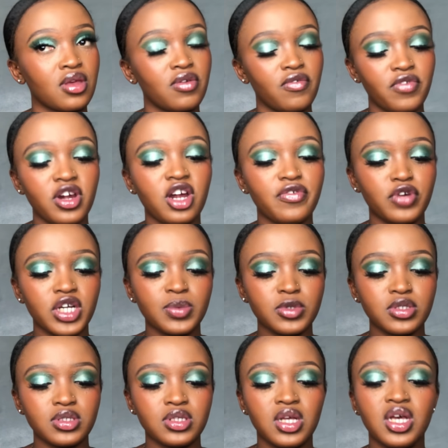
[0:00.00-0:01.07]
very
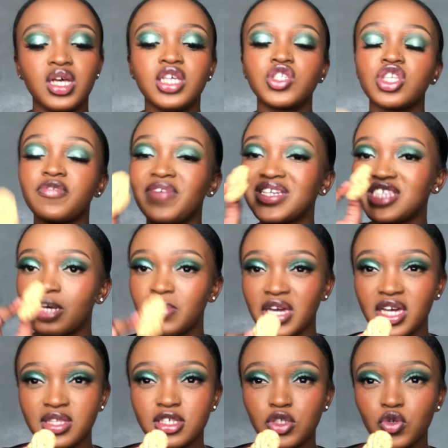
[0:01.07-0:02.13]
affordable. So the first time I ate
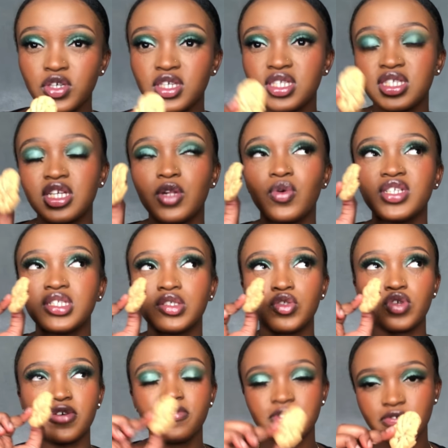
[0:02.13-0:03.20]
these cookies, it was
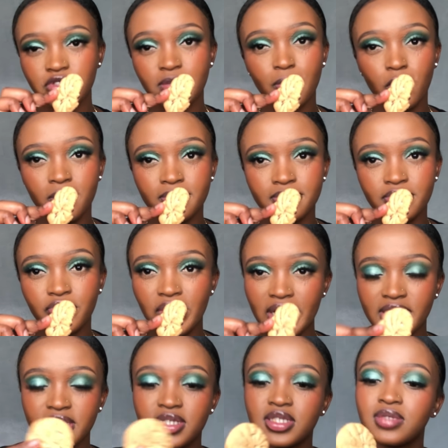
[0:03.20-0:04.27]
not 50 bob, right?